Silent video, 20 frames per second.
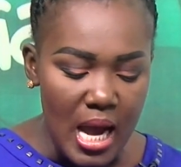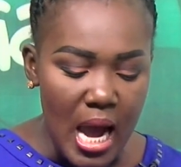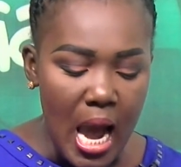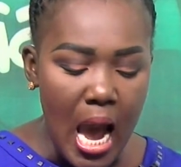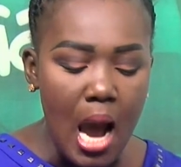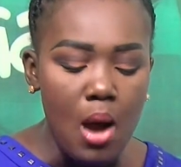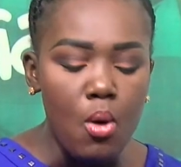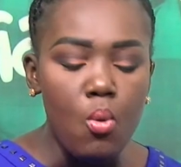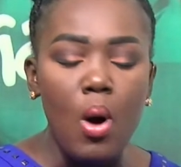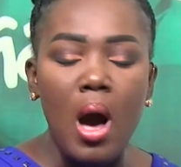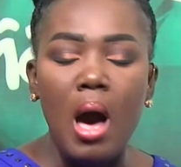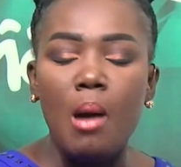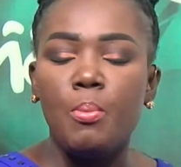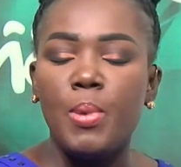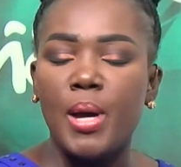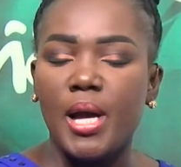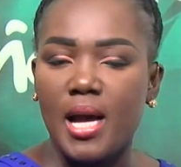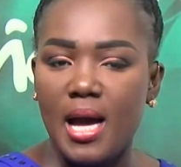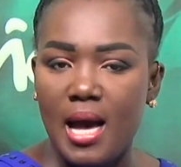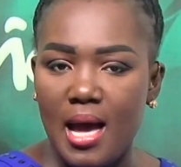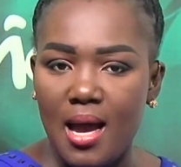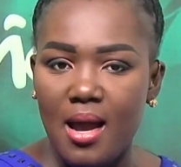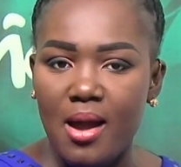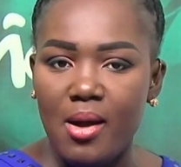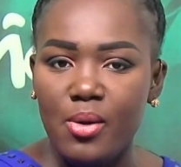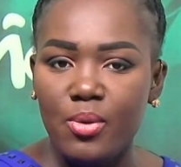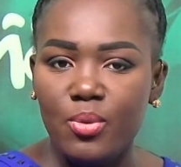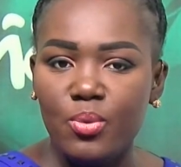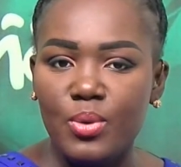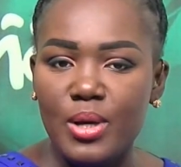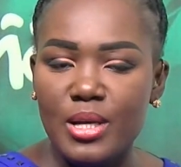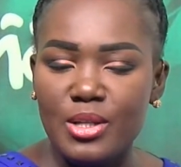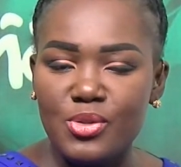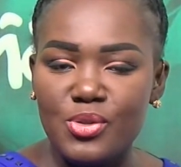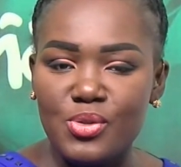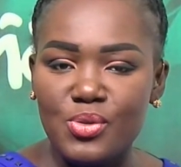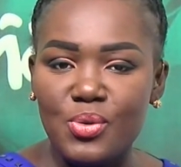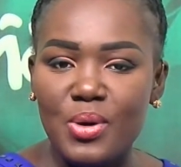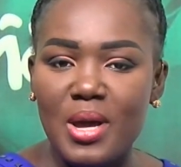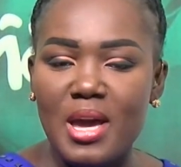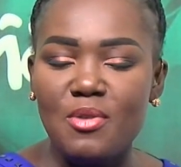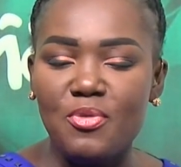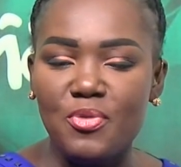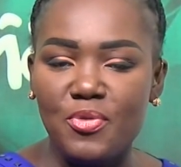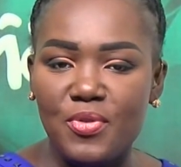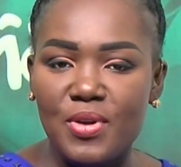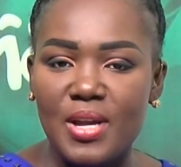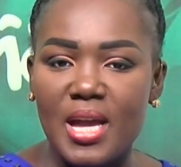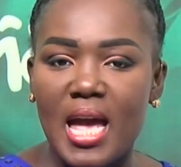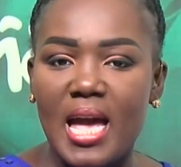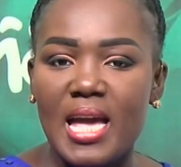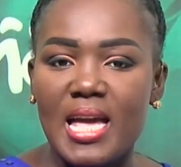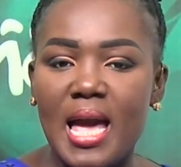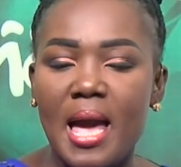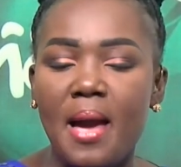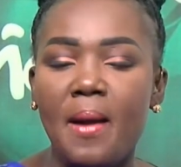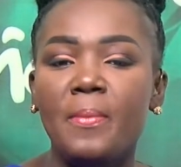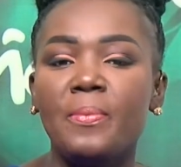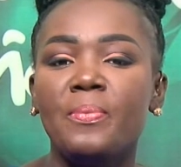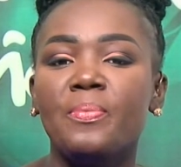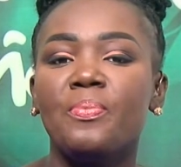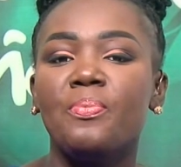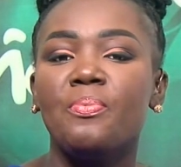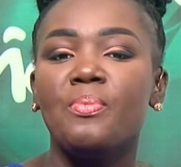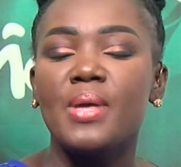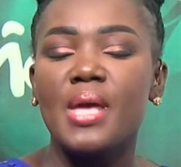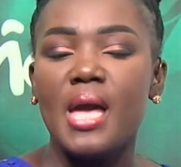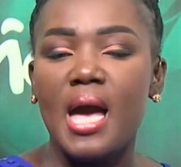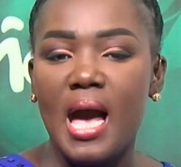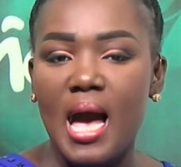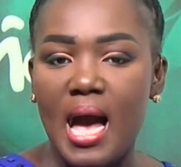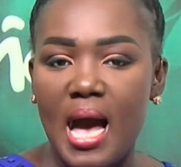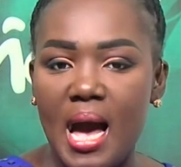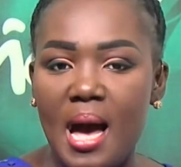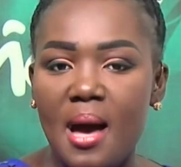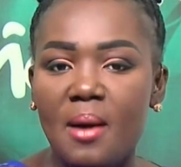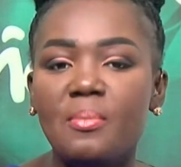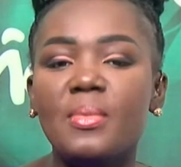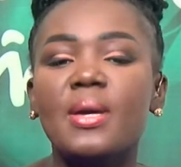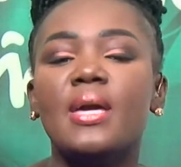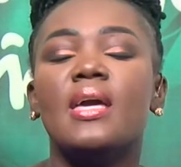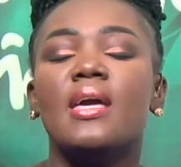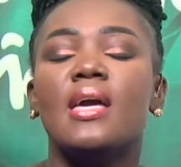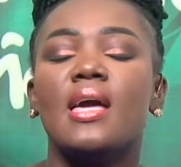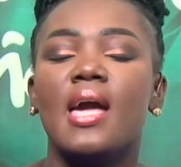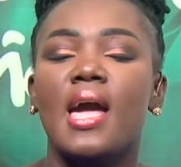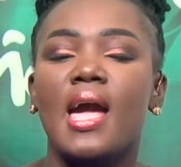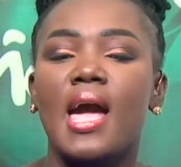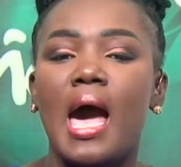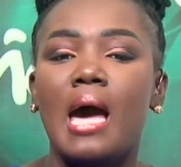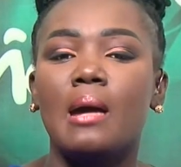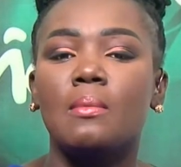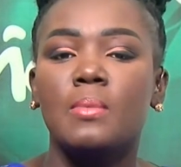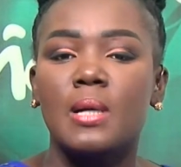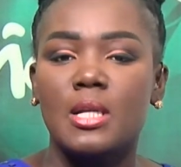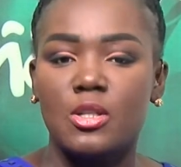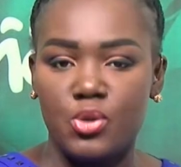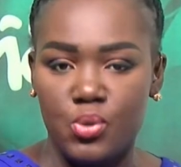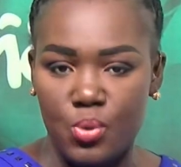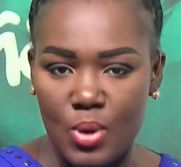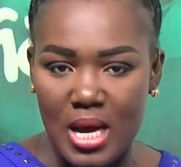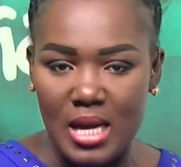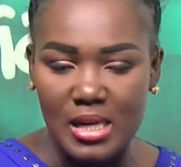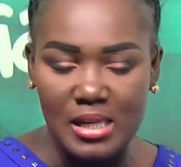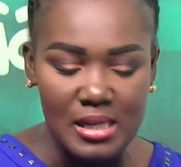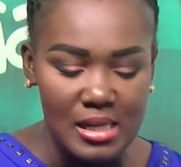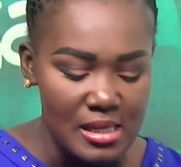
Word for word: Awa beka we so so every eye miami akpeswa